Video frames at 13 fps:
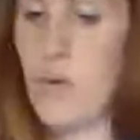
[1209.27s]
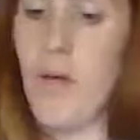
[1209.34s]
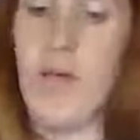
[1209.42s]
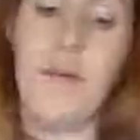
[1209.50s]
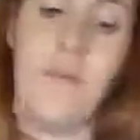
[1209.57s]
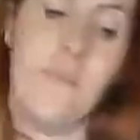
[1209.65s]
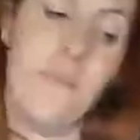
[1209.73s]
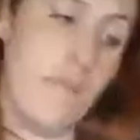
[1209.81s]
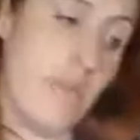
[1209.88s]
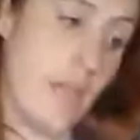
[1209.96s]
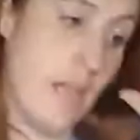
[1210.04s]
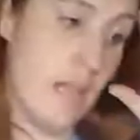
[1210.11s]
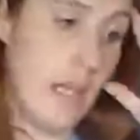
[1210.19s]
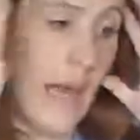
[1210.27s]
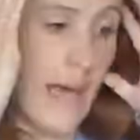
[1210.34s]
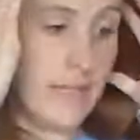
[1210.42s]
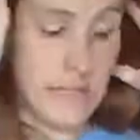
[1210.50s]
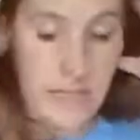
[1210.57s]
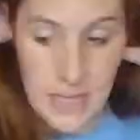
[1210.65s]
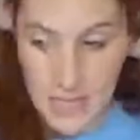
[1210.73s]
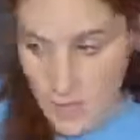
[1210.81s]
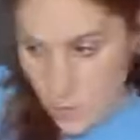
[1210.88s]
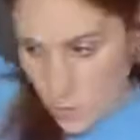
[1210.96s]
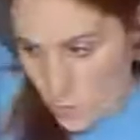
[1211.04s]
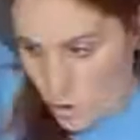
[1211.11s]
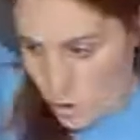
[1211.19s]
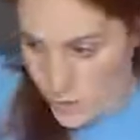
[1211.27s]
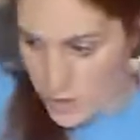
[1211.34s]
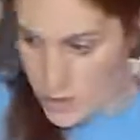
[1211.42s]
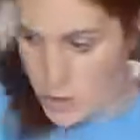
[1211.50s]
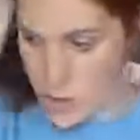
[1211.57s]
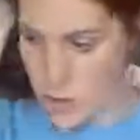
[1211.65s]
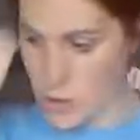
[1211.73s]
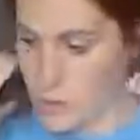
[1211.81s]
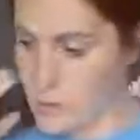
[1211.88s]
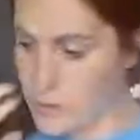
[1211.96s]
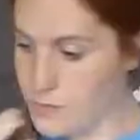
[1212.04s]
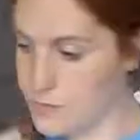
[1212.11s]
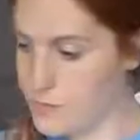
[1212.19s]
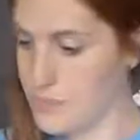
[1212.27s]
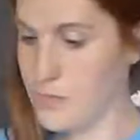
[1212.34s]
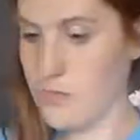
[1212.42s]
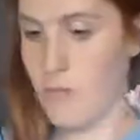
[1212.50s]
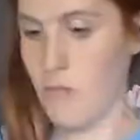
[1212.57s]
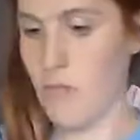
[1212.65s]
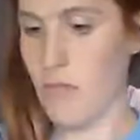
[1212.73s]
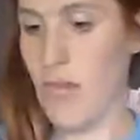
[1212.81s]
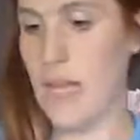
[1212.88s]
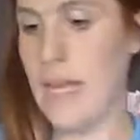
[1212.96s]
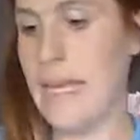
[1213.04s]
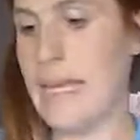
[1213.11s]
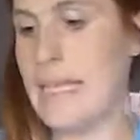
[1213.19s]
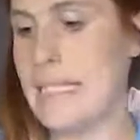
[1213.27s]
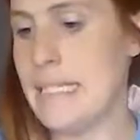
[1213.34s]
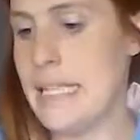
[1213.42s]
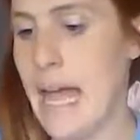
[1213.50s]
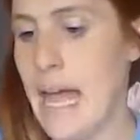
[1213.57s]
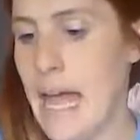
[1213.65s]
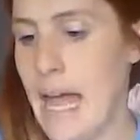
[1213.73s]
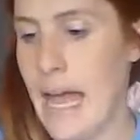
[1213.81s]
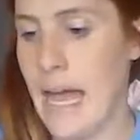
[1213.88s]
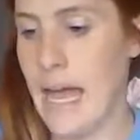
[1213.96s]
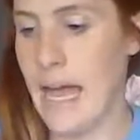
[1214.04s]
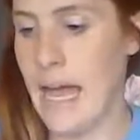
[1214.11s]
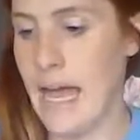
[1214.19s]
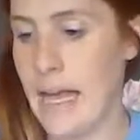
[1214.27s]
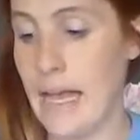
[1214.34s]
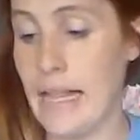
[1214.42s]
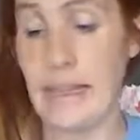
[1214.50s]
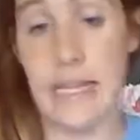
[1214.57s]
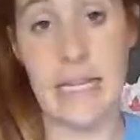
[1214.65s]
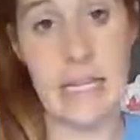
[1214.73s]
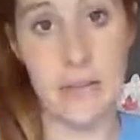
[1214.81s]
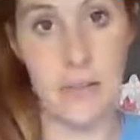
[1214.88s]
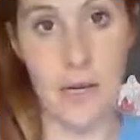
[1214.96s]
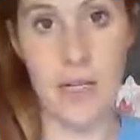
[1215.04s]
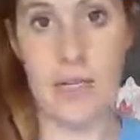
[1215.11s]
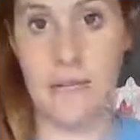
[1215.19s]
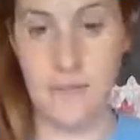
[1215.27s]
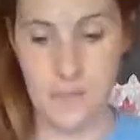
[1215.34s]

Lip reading: Okay, the last thing we're going to do is a ladybug.